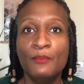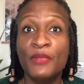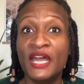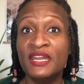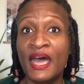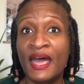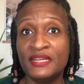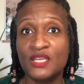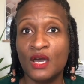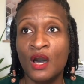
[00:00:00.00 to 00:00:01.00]
but
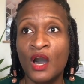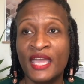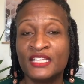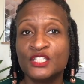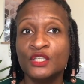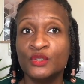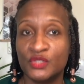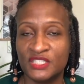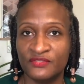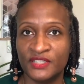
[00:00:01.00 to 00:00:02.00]
not
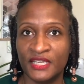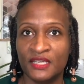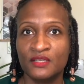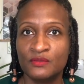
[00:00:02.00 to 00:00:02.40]
exclusively.